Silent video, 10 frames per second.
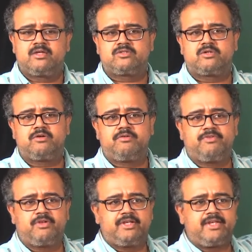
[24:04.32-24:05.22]
so if
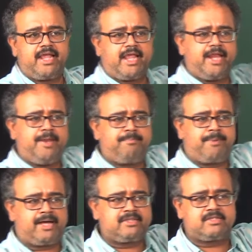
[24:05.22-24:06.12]
you take any
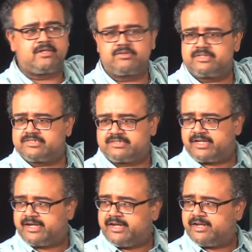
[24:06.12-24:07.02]
path down this
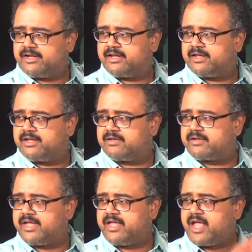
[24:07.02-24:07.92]
tree,
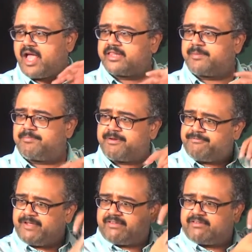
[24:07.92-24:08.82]
okay, the
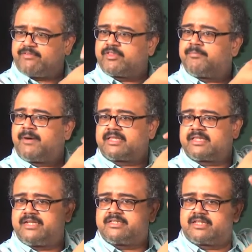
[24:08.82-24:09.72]
prefix of the path,
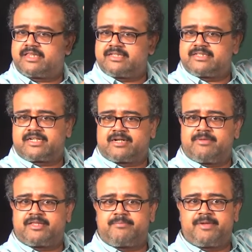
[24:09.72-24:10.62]
that is the things that
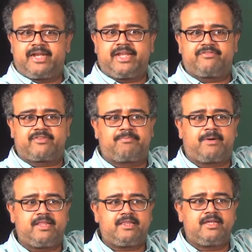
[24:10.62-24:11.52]
come at the beginning of the
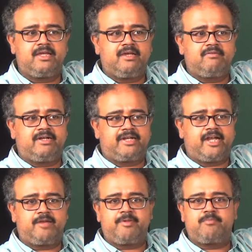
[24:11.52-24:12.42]
path, will
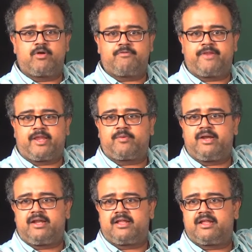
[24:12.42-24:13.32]
tend to be more
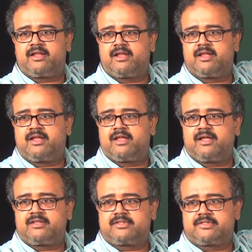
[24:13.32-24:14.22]
frequent
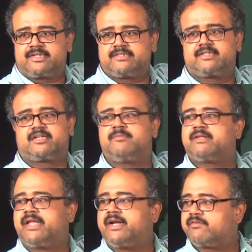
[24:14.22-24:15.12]
than the things that come
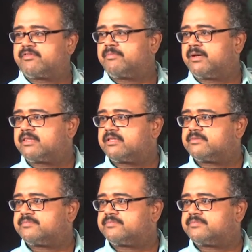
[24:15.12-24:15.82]
at the end of the path,